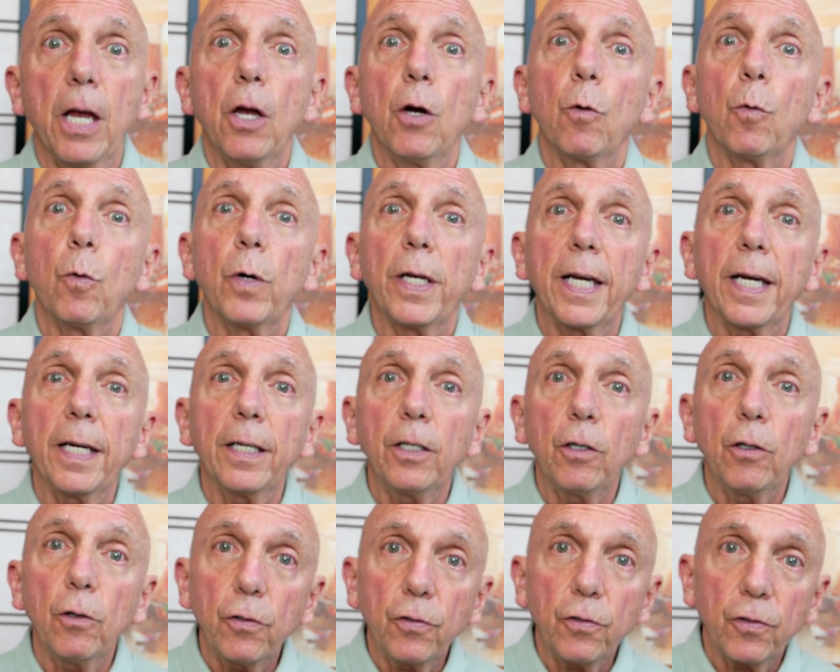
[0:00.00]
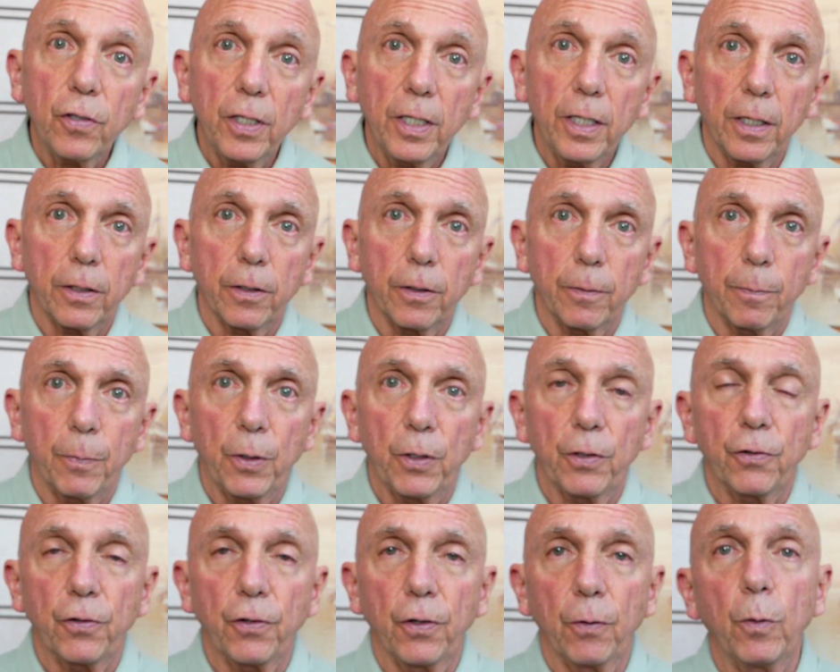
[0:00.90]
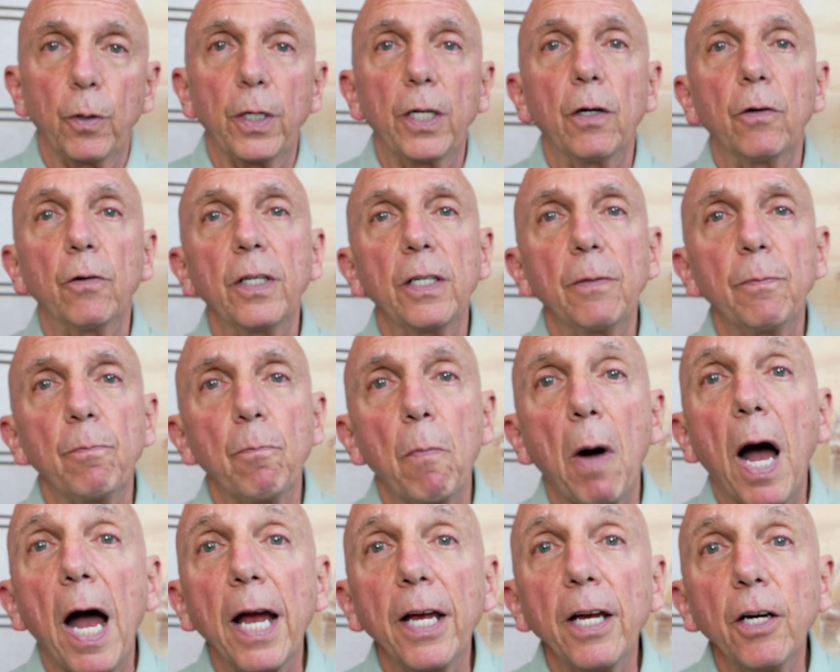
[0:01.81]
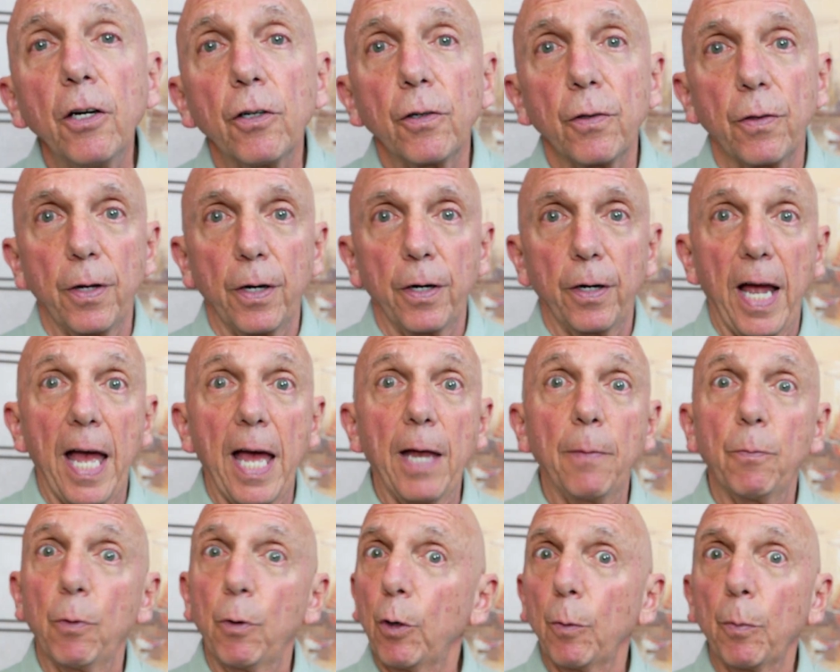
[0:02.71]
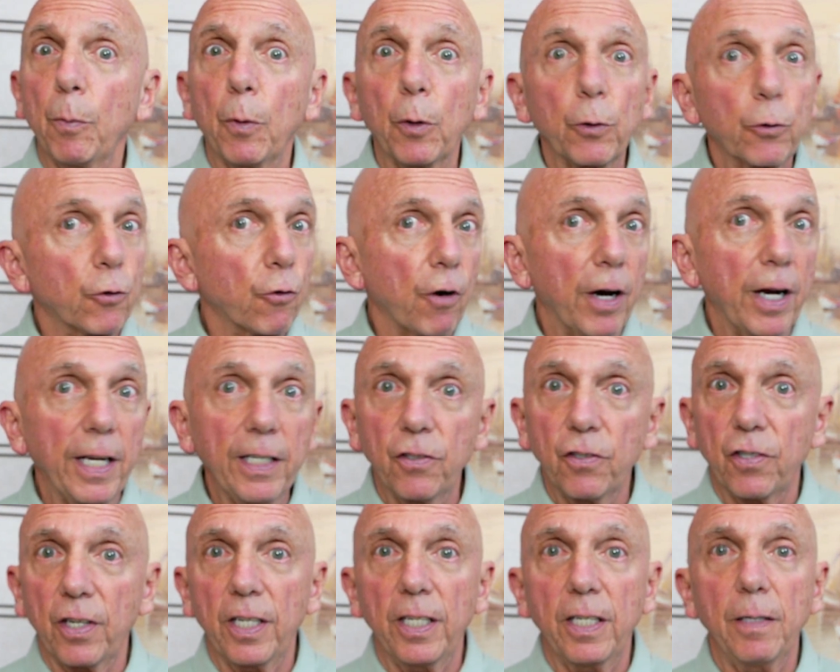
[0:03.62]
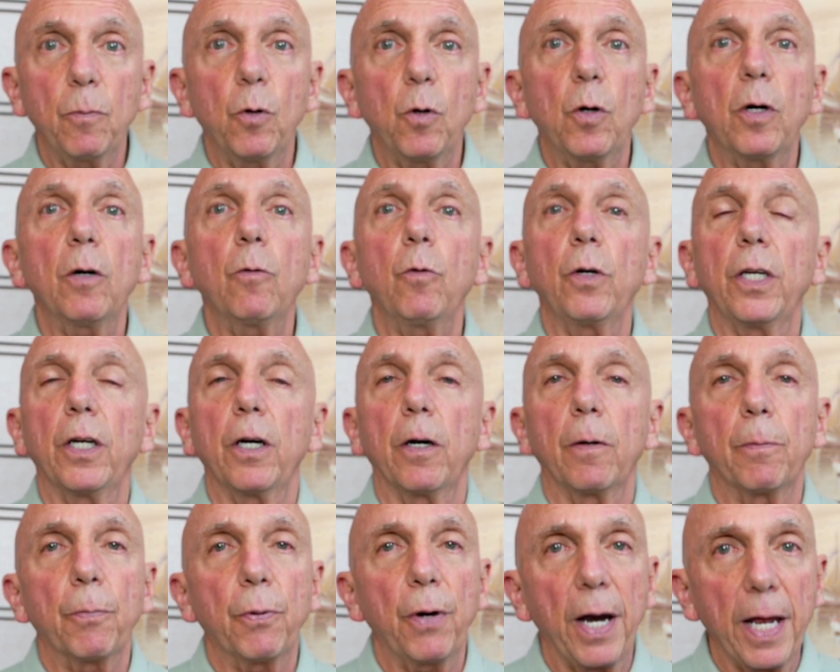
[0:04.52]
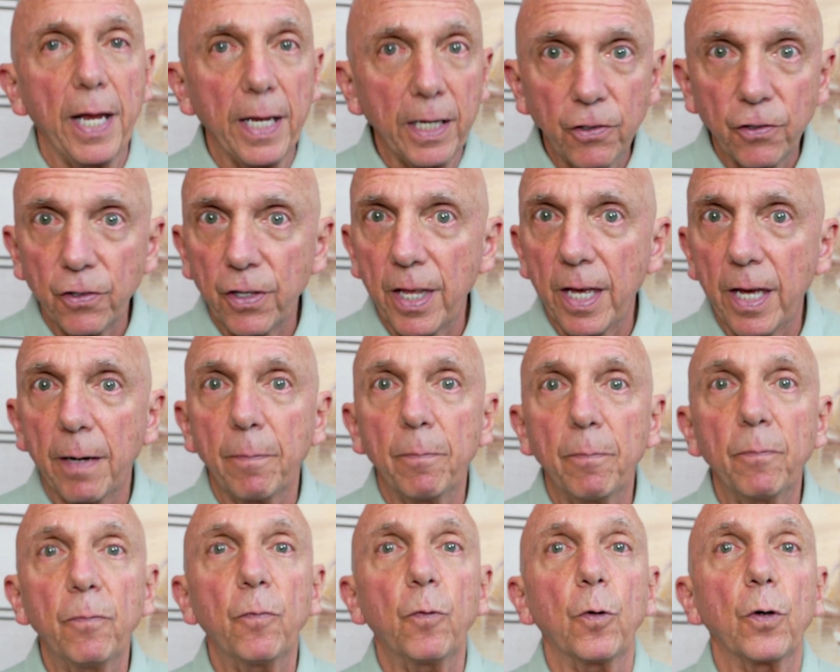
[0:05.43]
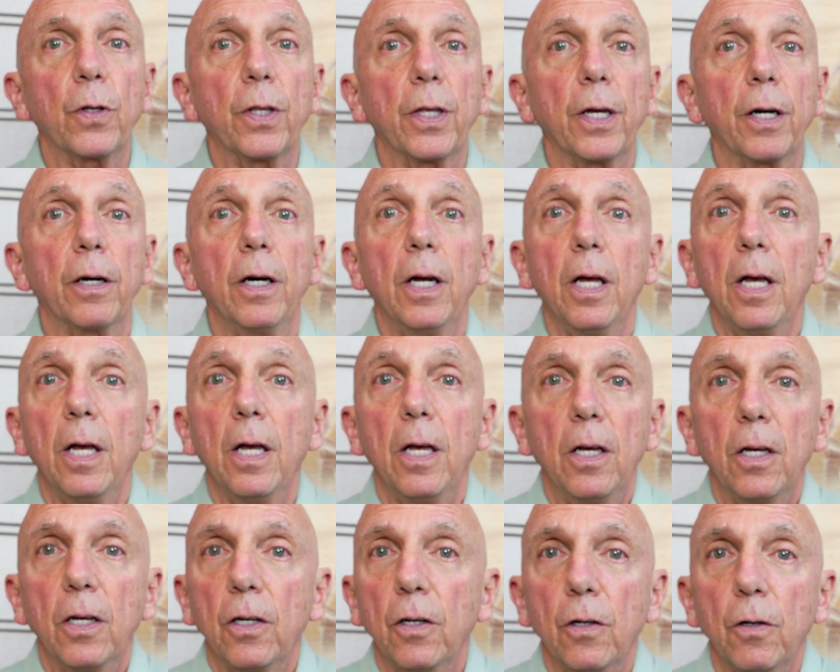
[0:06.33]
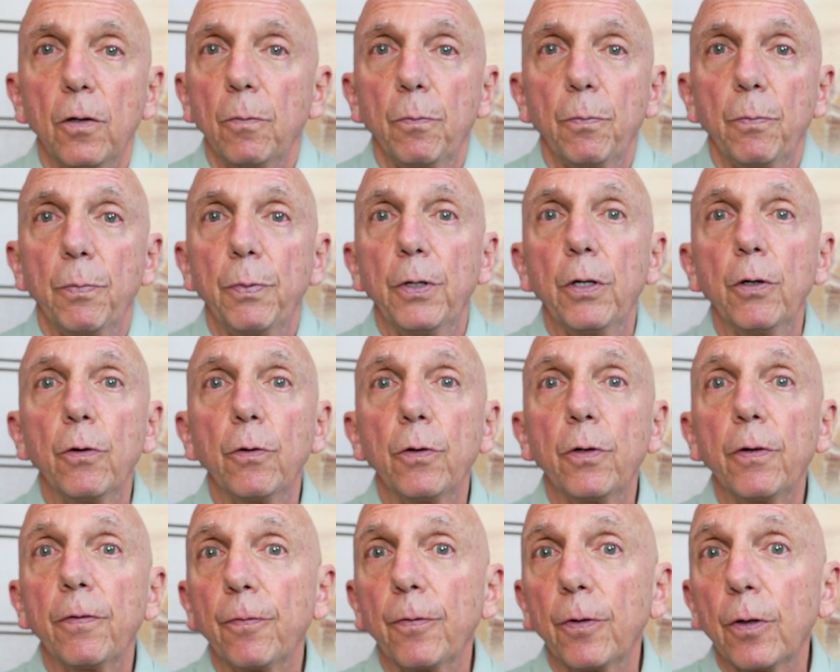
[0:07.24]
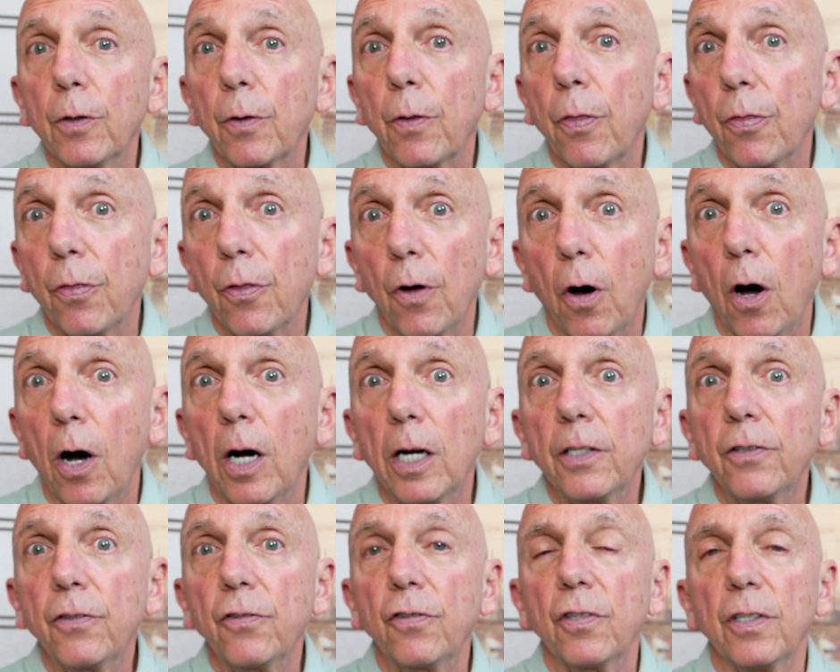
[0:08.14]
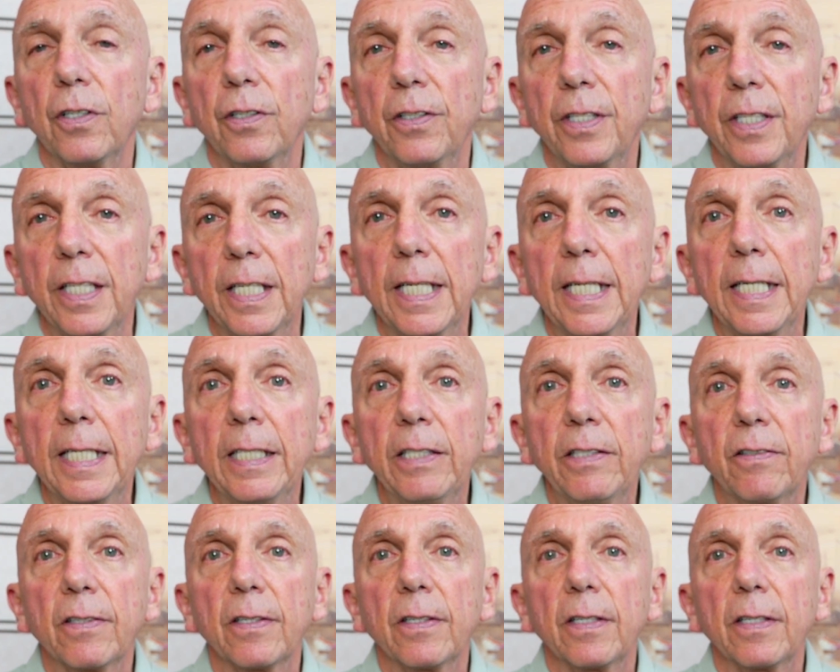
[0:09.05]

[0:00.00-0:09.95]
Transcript: We get used to the other person. We don't admire their admirable traits anymore. We don't praise them for their beautiful thoughts and deeds.